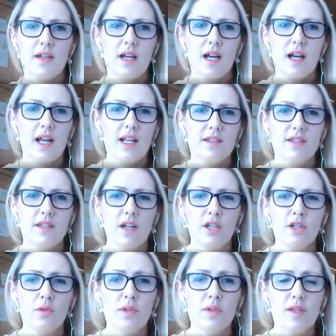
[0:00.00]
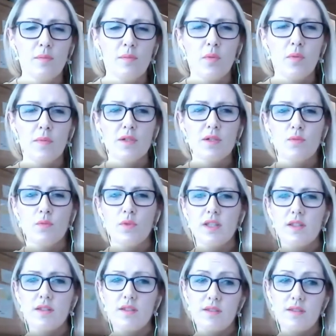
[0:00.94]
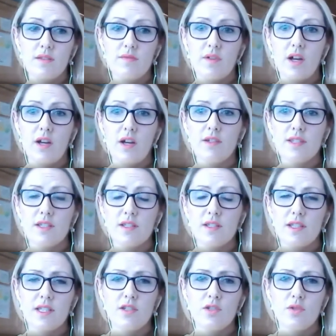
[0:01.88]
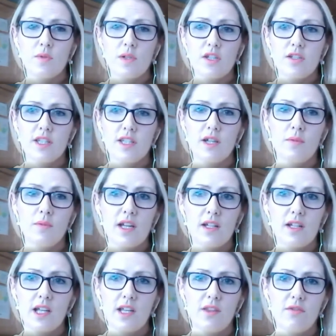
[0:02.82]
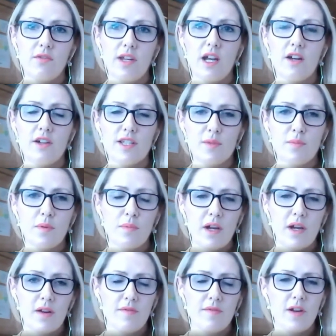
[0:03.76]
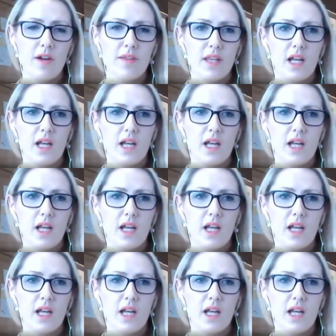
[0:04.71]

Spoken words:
And I know at the moment with the virus and the situation that we had like 3 hours to prepare for it,